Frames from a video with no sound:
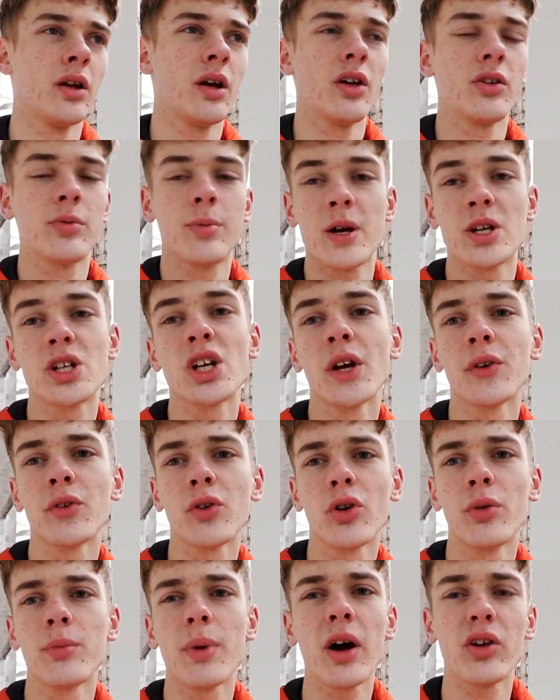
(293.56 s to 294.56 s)
especially if
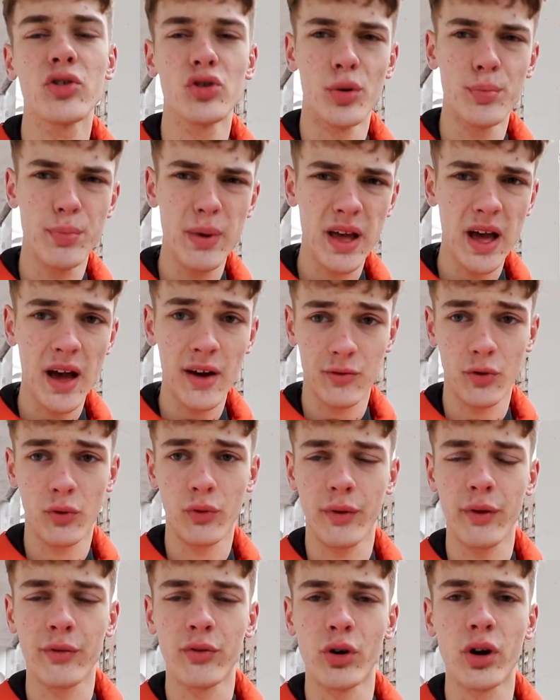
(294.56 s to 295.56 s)
you're in backstreet. Be careful
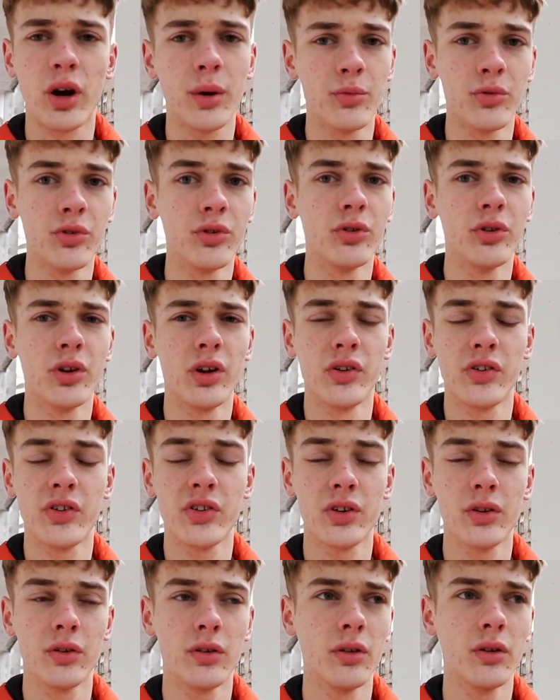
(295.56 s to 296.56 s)
with your camera
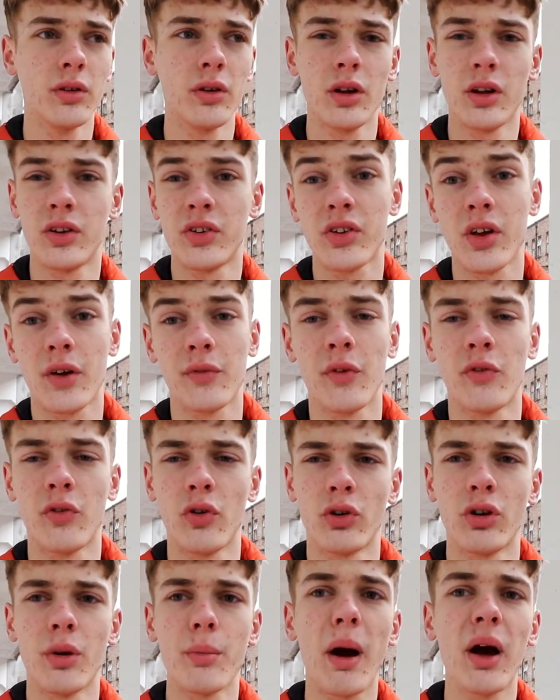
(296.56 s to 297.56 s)
and stuff if
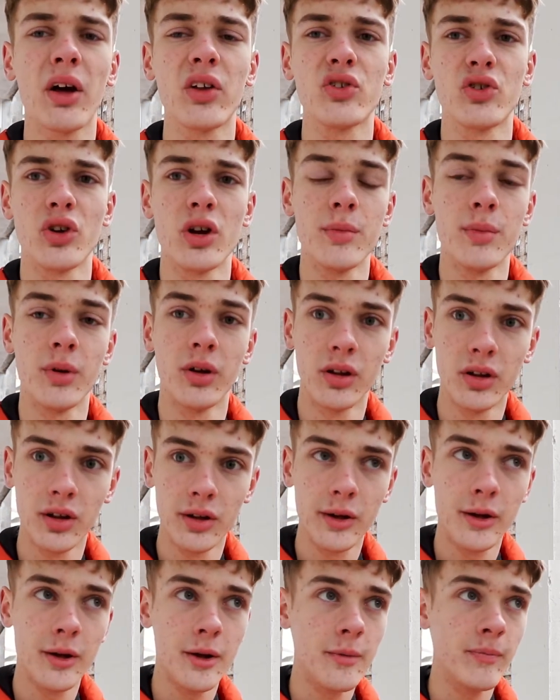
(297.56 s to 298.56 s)
you're in the backstreet, but
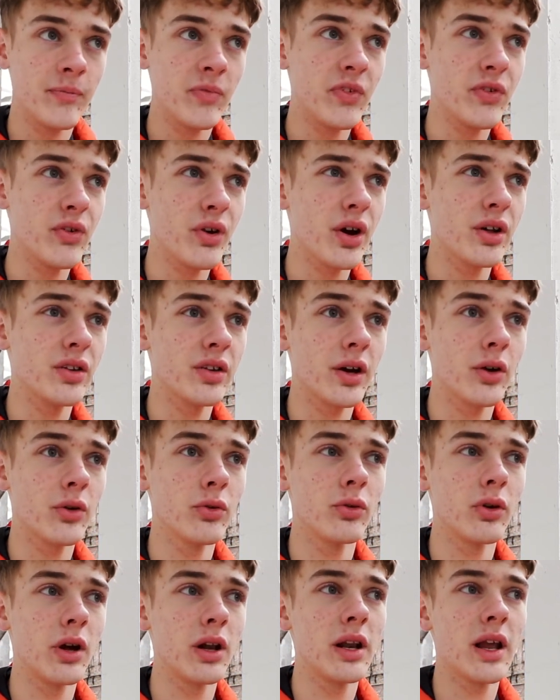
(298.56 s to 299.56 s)
If you're going
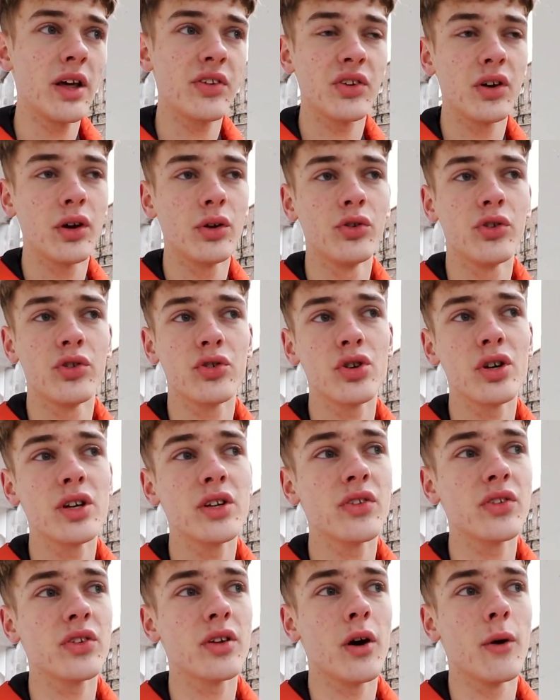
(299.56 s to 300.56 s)
down lesser known
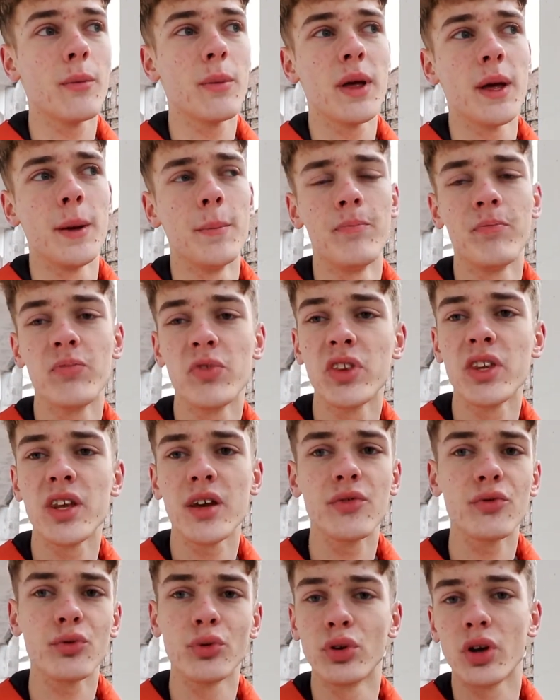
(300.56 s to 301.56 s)
streets, there'll be
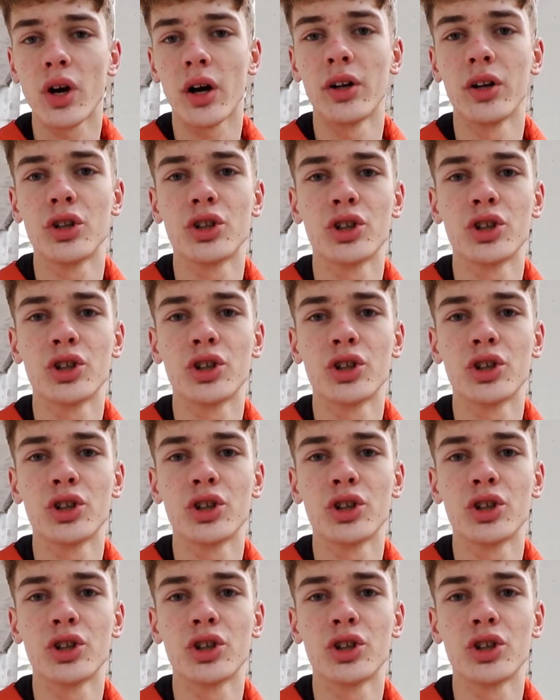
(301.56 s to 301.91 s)
different kind of